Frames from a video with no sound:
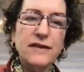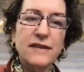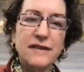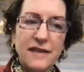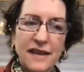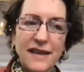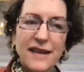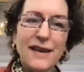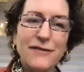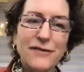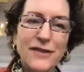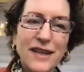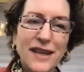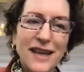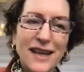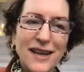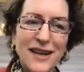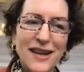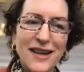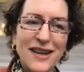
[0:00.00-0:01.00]

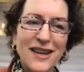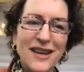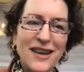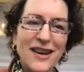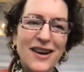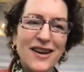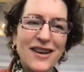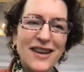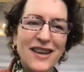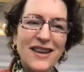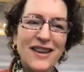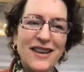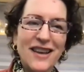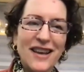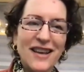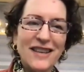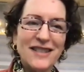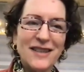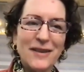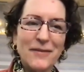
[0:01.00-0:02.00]
EFT. He
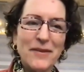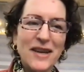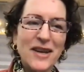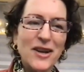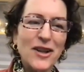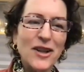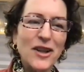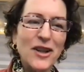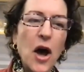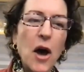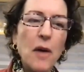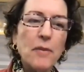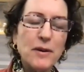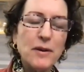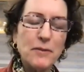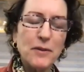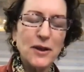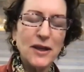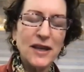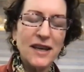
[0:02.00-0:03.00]
has something called
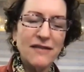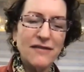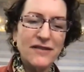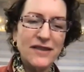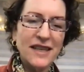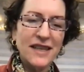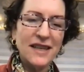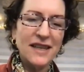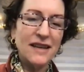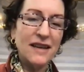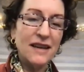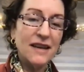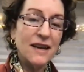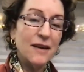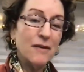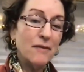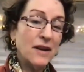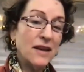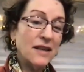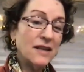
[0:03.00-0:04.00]
optimal EFT,
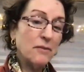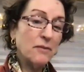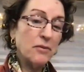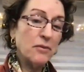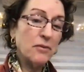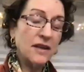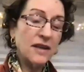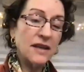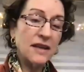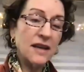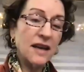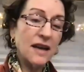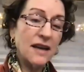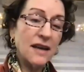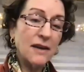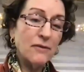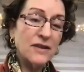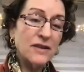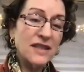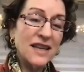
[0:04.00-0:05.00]
but he's a brilliant guy. He
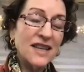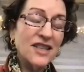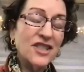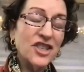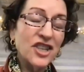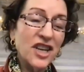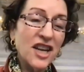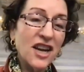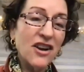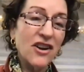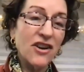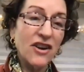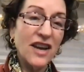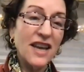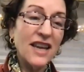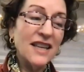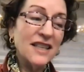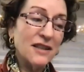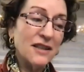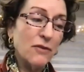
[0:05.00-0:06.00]
was an engineer.
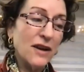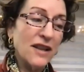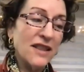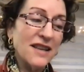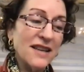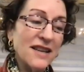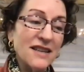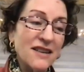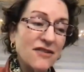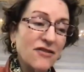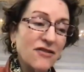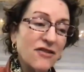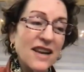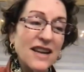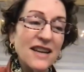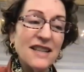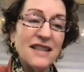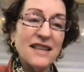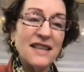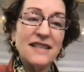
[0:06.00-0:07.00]
He's the one that
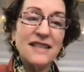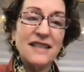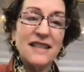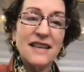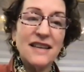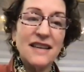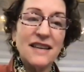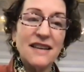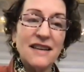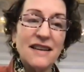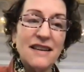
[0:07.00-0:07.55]
created this thing,